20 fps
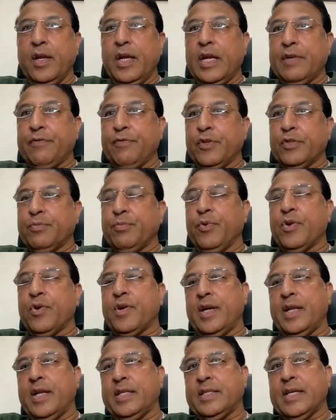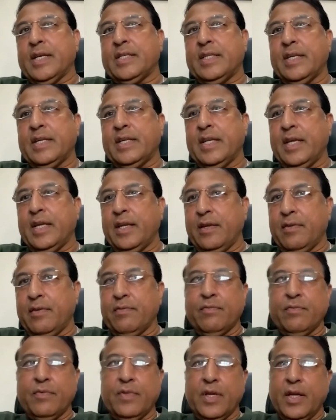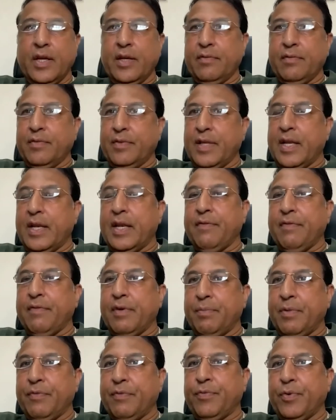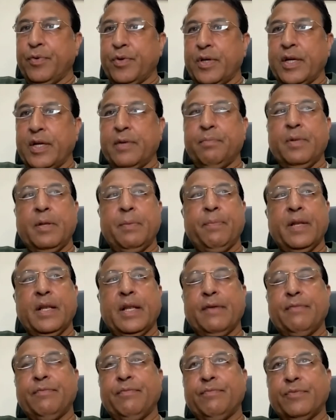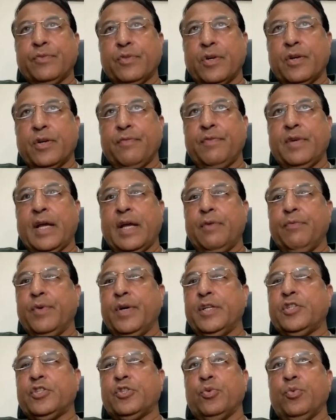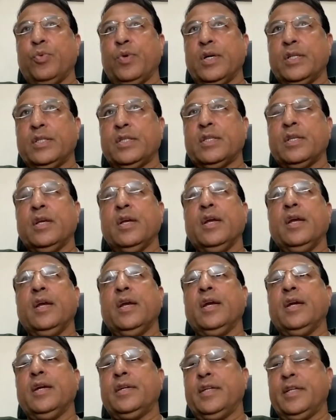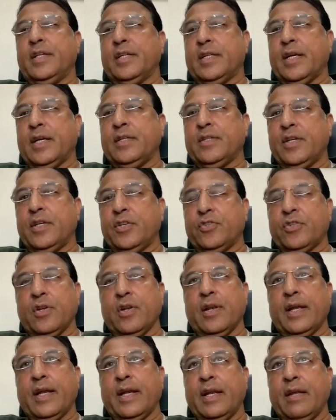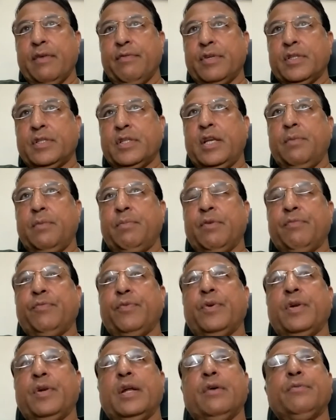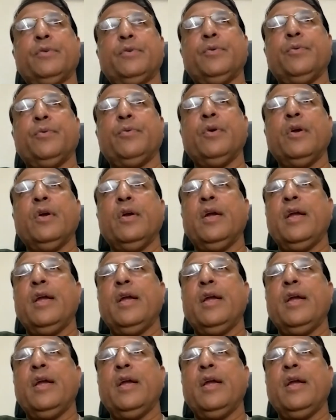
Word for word: it was more a necessity uh, than ever before, and people have sort of diverged towards digitization like never seen before. Now, to